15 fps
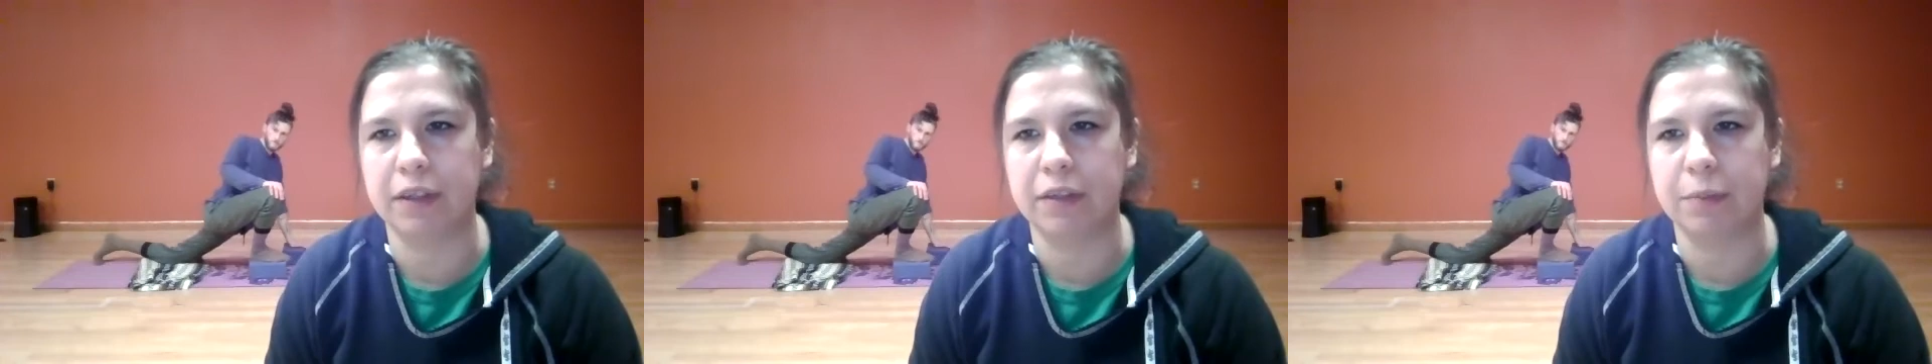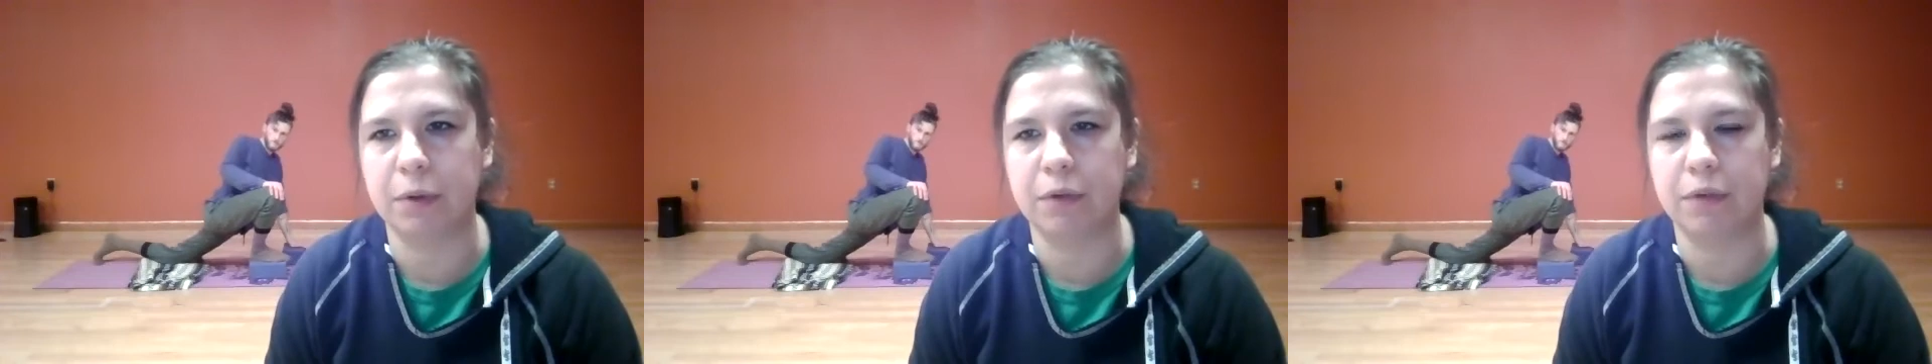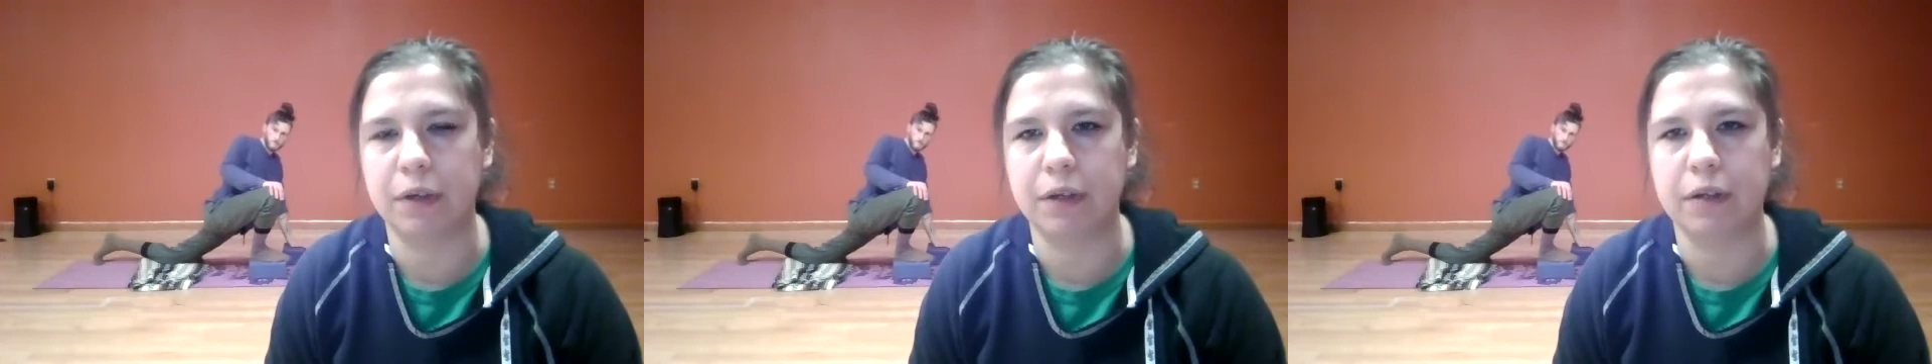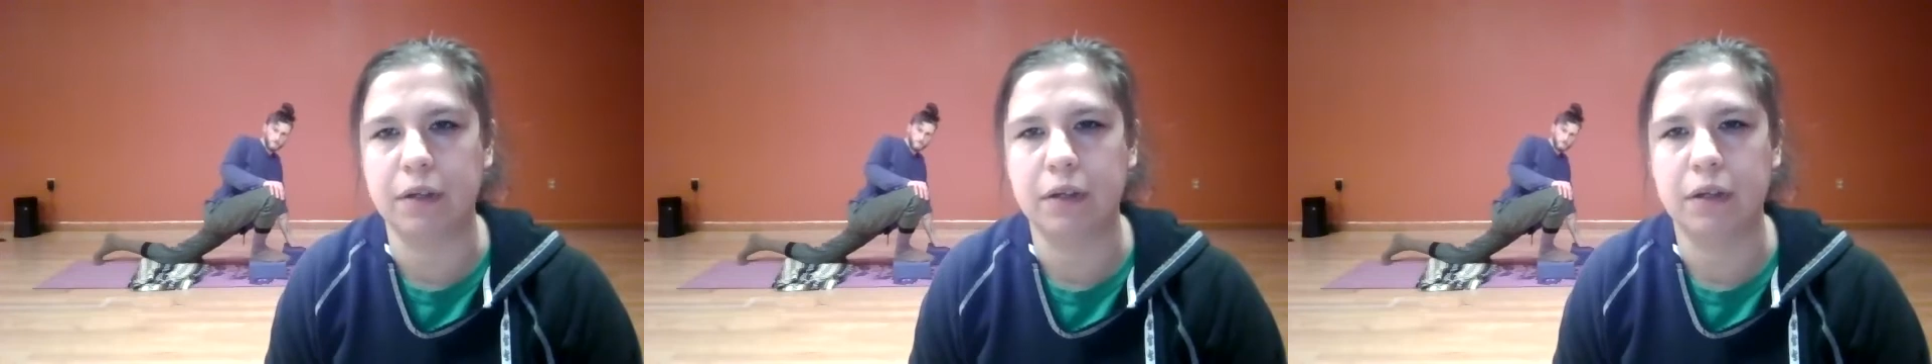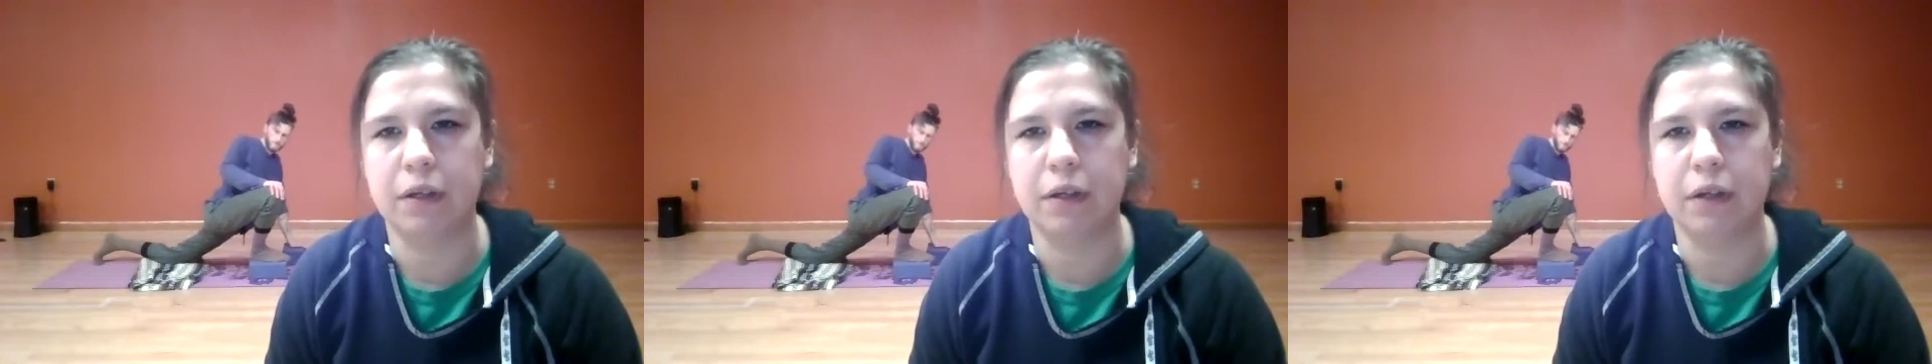That's perfect.
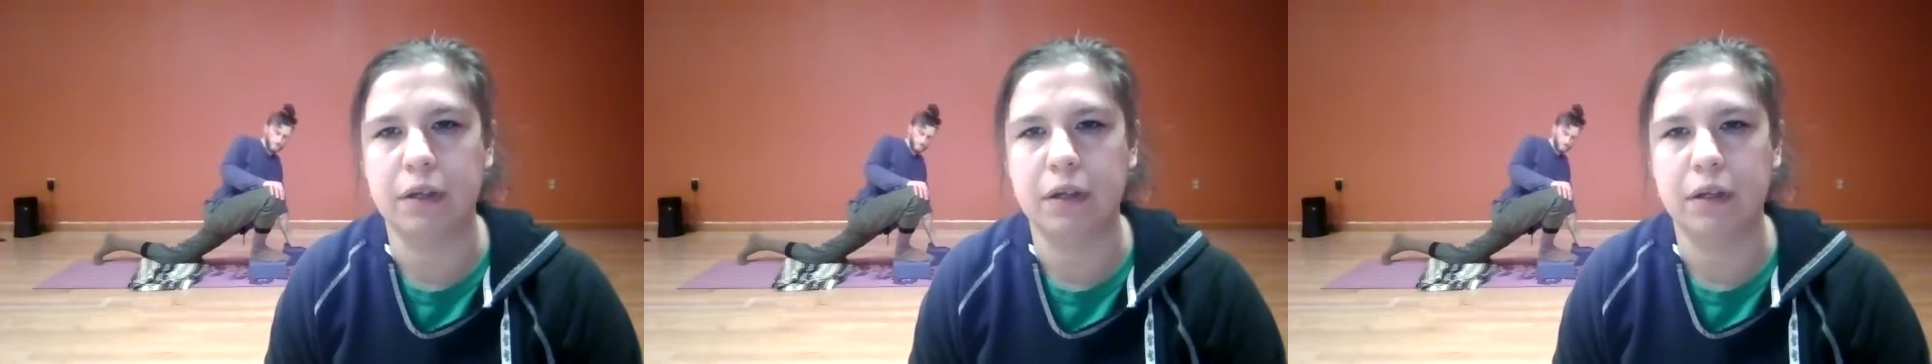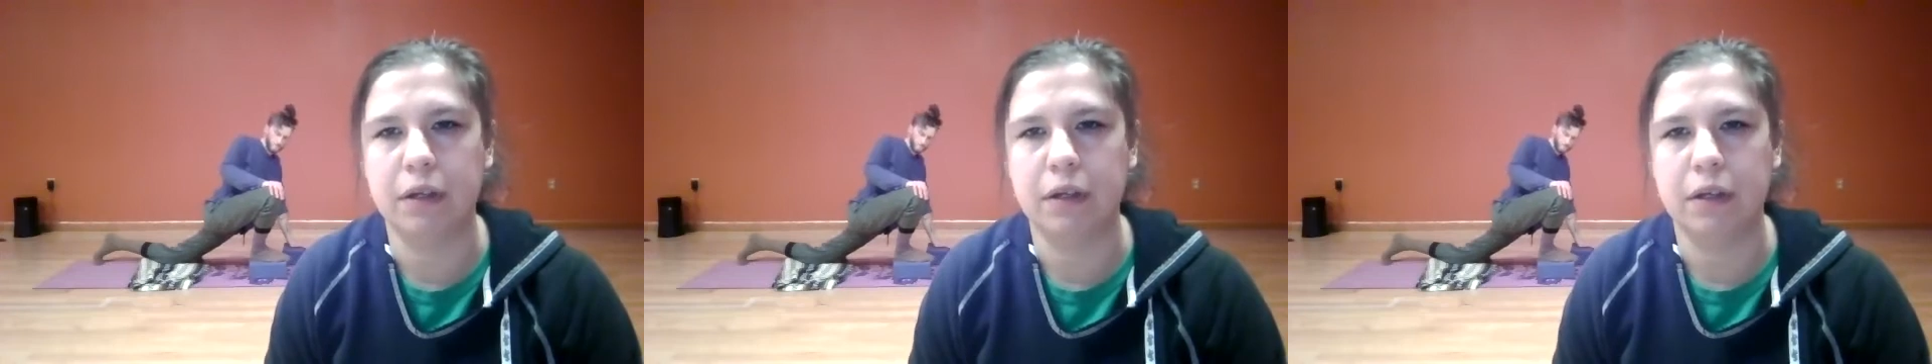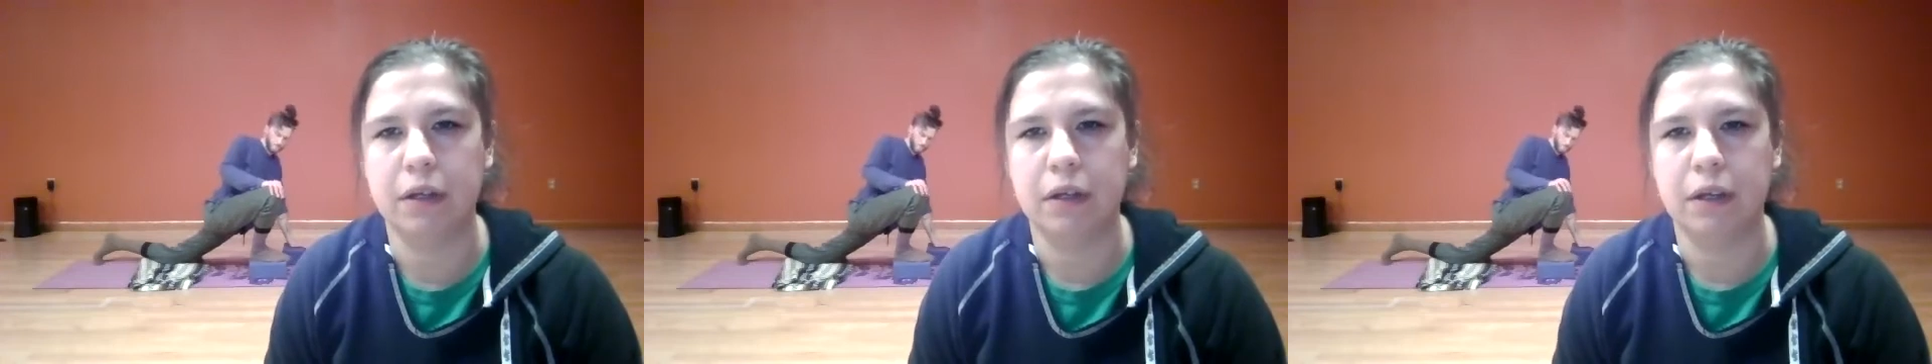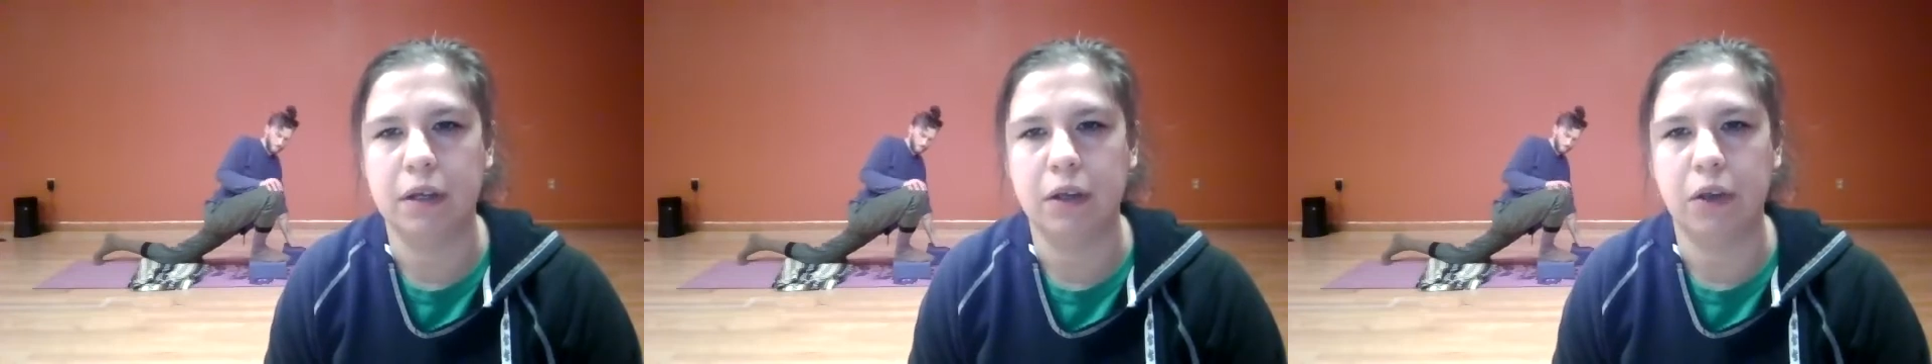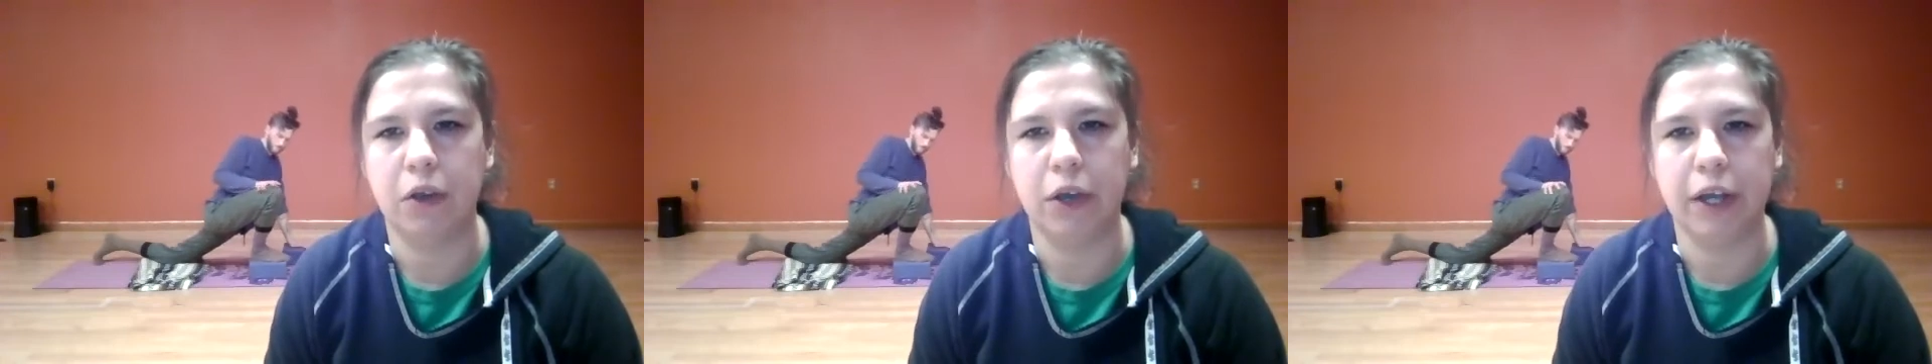
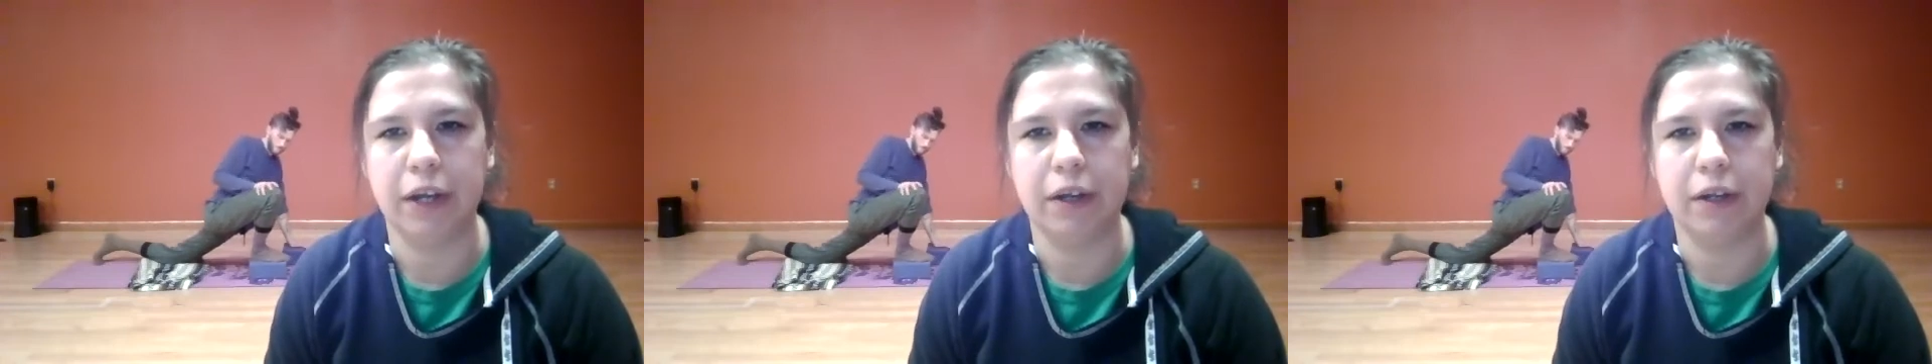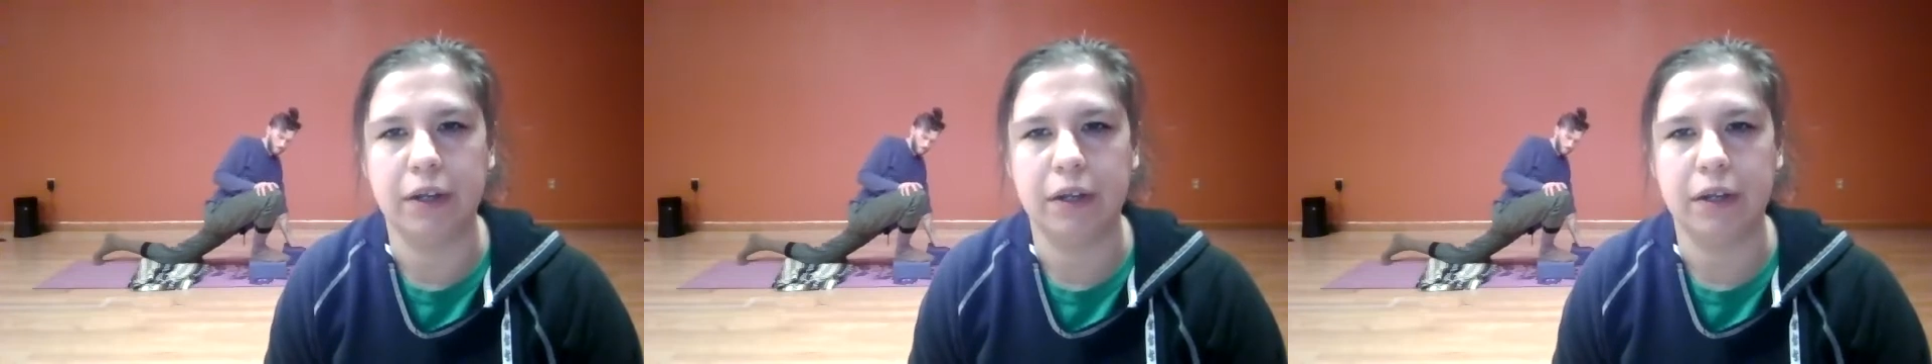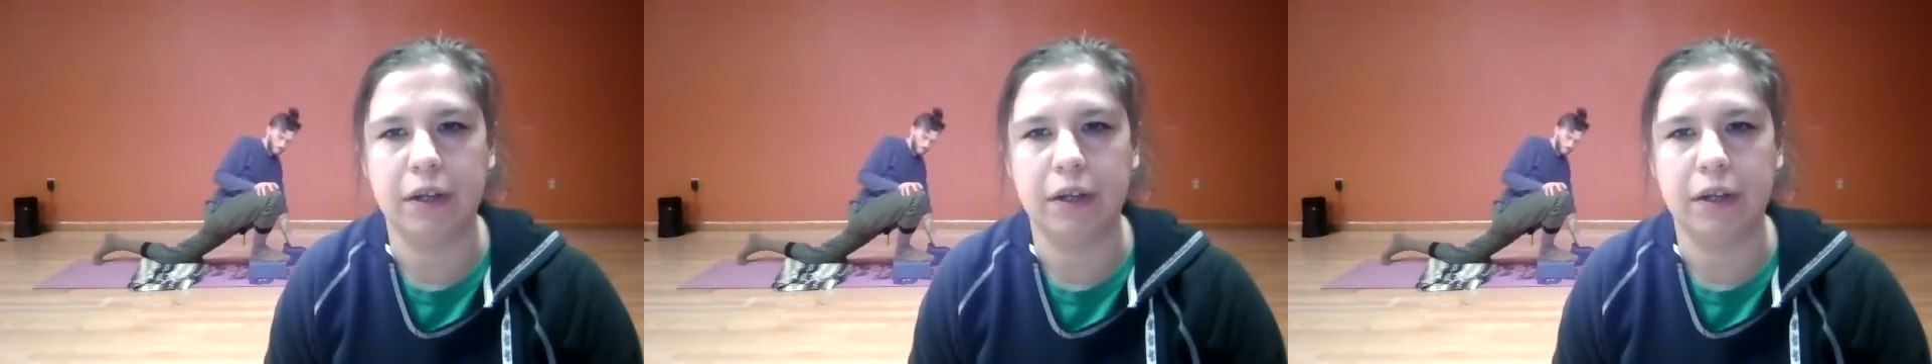Good.